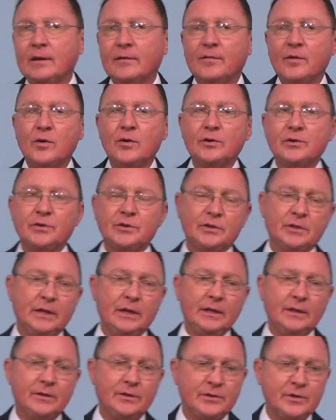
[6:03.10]
a verse
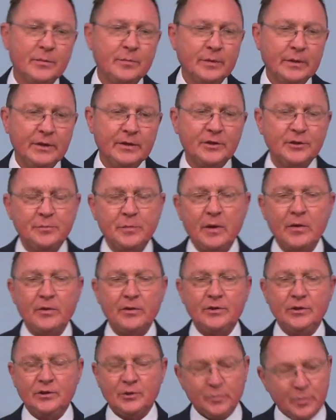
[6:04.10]
is simply
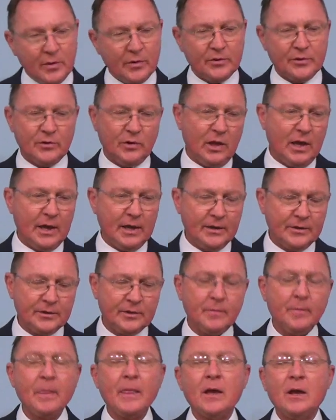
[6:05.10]
spirit,
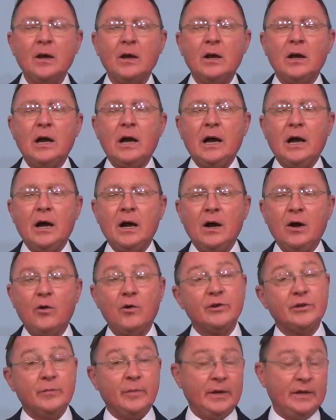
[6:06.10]
spiritualized uh, or
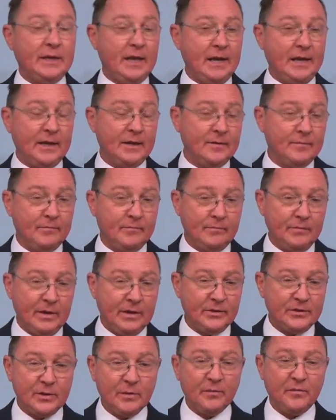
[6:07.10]
should be taken
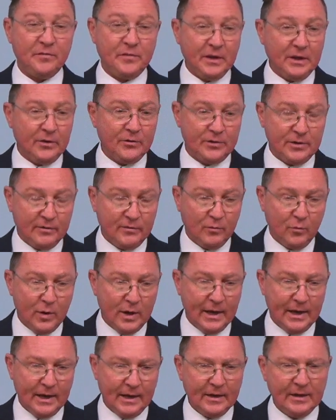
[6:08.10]
in some figurative
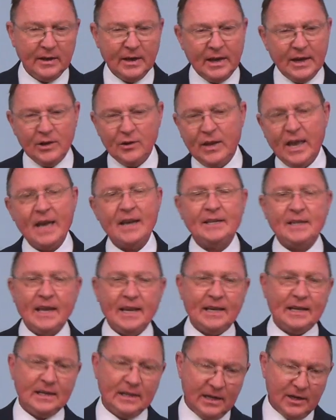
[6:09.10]
way, you can't
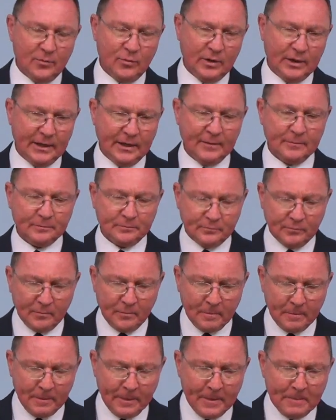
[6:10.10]
take it literally.
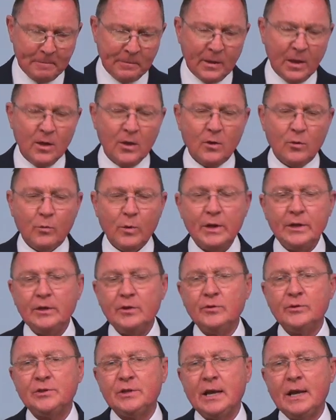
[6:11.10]
When
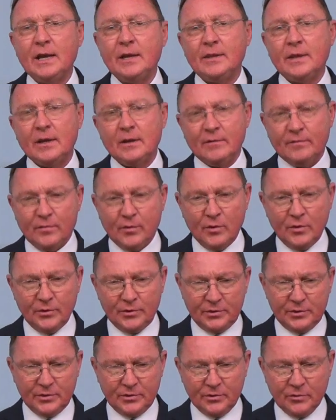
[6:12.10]
you say that a
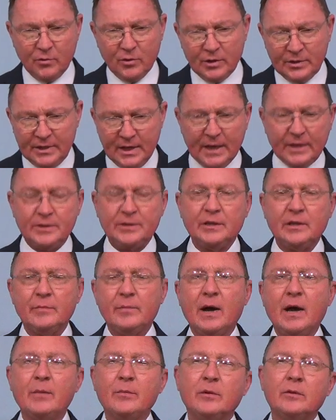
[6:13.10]
verse or a text in the
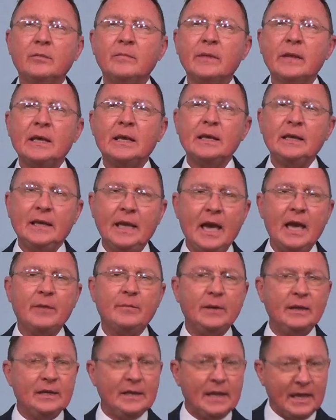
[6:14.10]
Bible can't
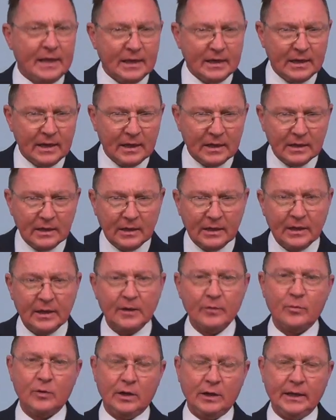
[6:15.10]
be taken
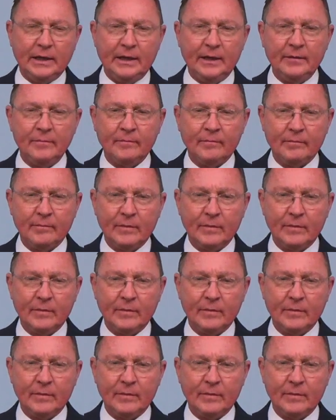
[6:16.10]
literally